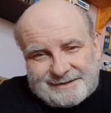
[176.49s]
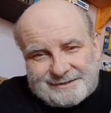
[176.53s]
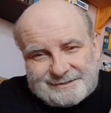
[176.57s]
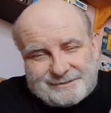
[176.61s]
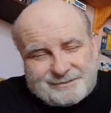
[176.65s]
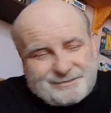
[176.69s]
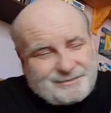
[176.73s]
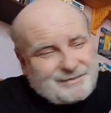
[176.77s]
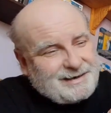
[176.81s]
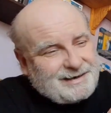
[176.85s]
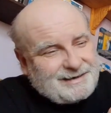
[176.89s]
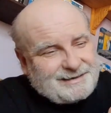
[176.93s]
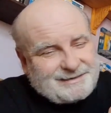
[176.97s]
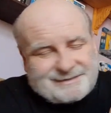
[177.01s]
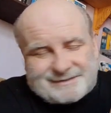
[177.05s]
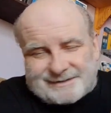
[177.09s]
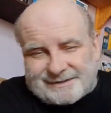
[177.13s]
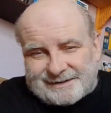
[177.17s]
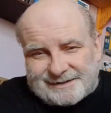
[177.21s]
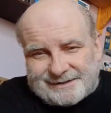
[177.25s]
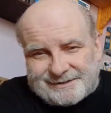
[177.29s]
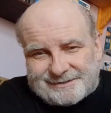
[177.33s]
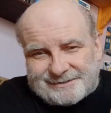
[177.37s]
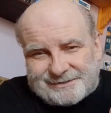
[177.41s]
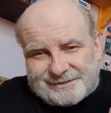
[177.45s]
Great
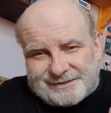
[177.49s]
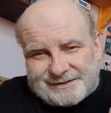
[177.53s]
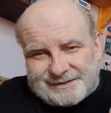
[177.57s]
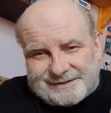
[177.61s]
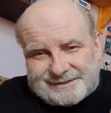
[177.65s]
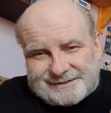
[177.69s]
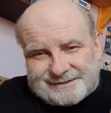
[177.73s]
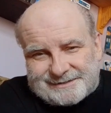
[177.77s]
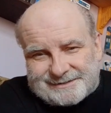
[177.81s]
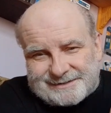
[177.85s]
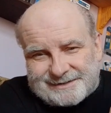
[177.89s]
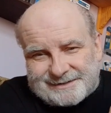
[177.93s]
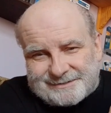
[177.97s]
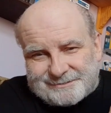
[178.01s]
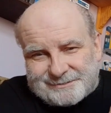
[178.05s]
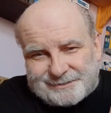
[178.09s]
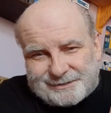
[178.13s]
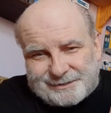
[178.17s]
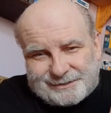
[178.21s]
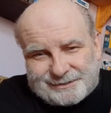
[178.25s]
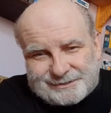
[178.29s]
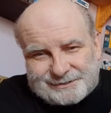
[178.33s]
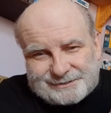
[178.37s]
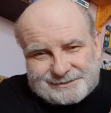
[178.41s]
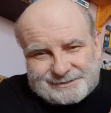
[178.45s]
series, it
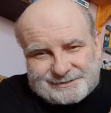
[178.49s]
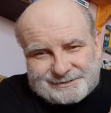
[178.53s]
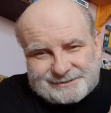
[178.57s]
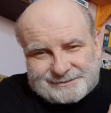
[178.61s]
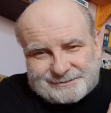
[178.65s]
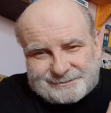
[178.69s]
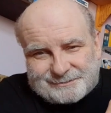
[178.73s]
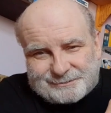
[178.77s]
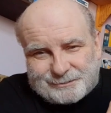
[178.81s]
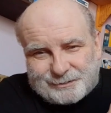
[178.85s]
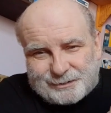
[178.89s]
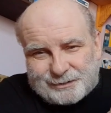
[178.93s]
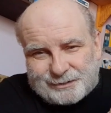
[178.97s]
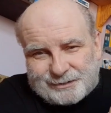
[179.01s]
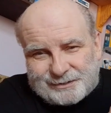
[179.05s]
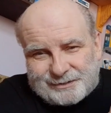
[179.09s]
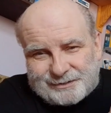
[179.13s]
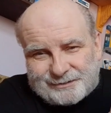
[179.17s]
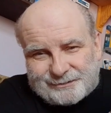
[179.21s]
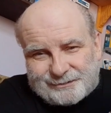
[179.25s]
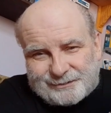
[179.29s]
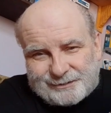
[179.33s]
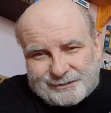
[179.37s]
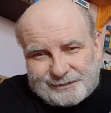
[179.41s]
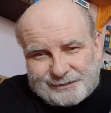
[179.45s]
was
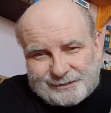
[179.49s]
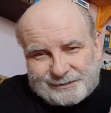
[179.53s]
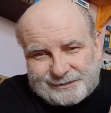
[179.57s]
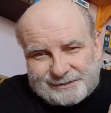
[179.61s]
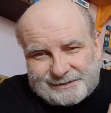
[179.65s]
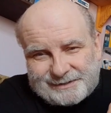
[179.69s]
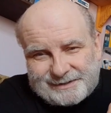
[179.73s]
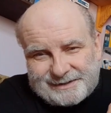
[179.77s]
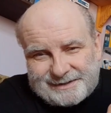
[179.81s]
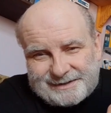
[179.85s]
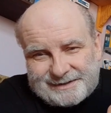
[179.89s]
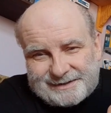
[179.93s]
wonderful.